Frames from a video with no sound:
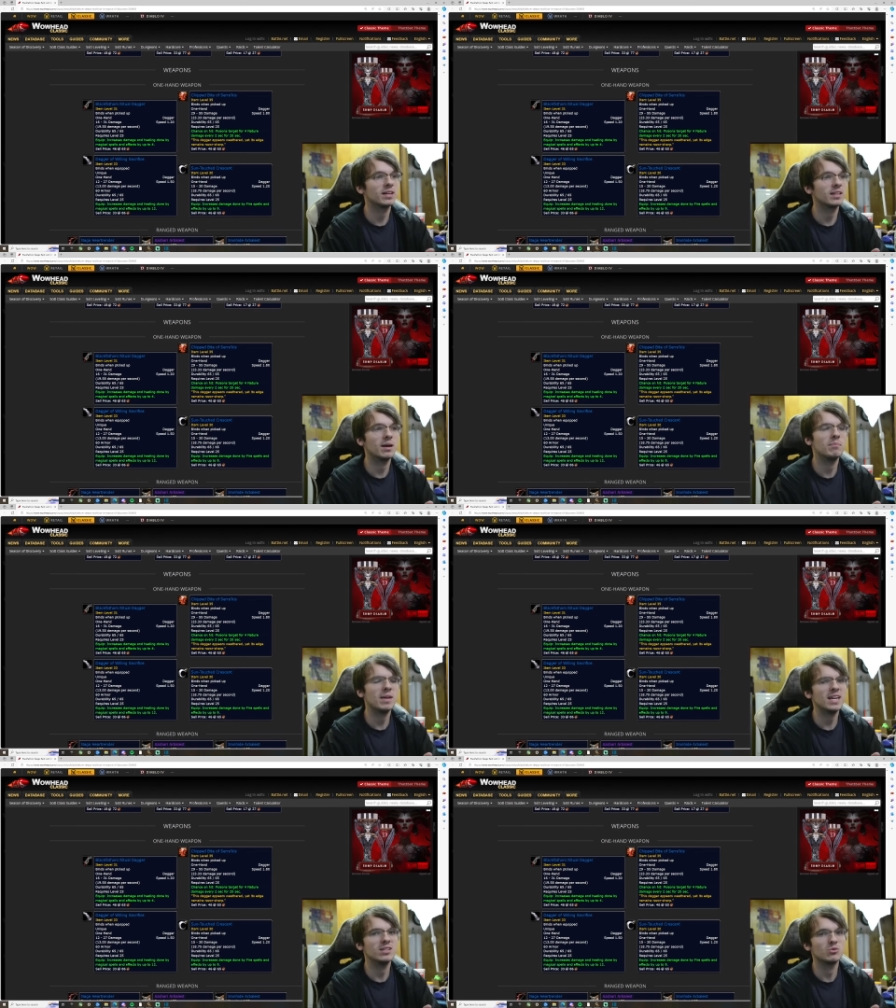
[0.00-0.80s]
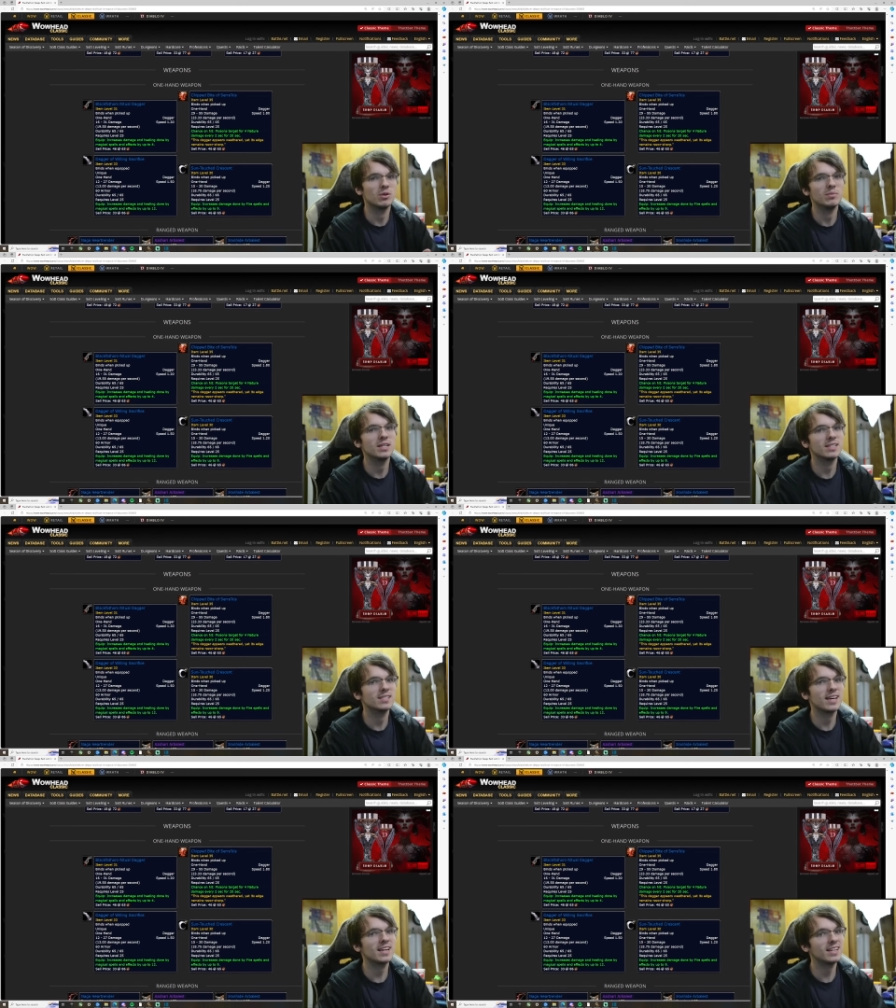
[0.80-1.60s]
a mage one because
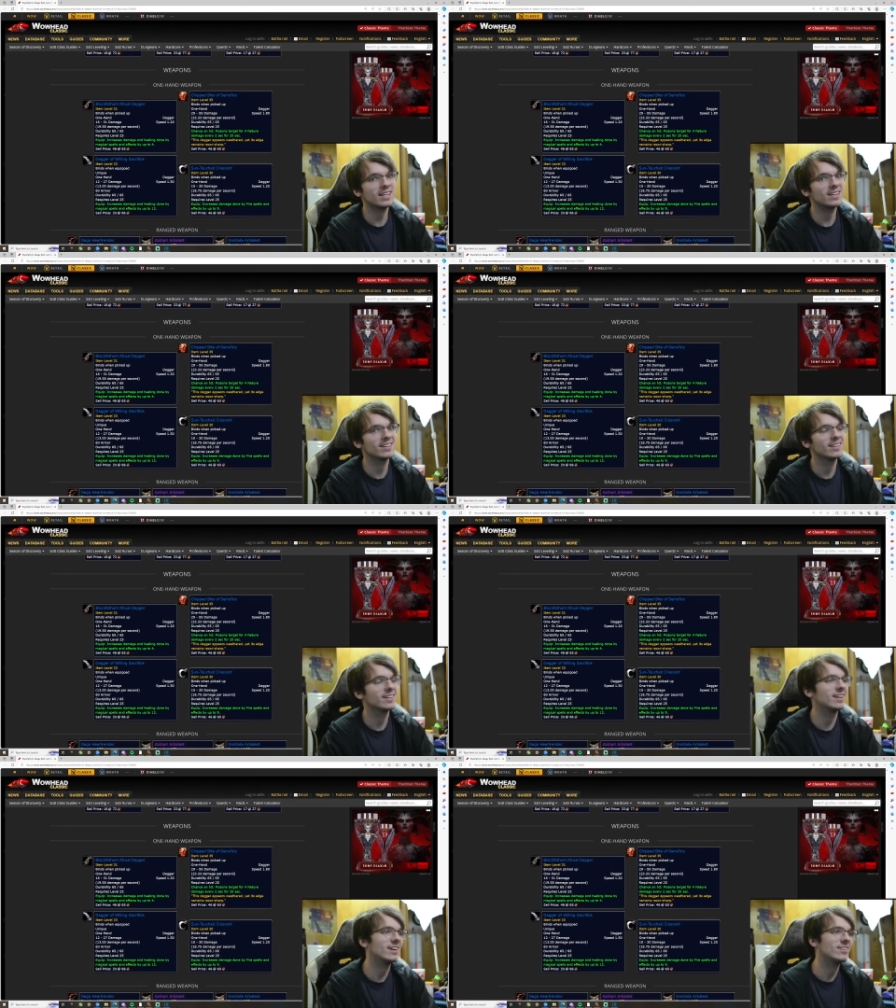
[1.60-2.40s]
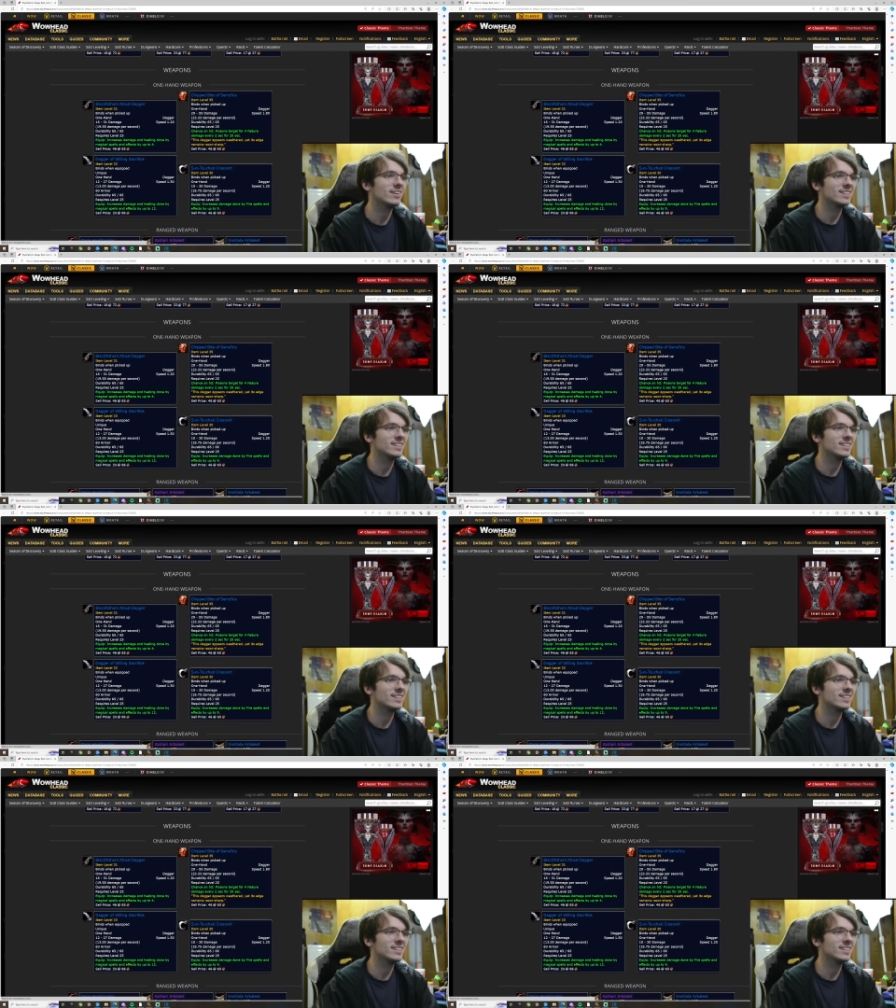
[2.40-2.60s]
they can heal now.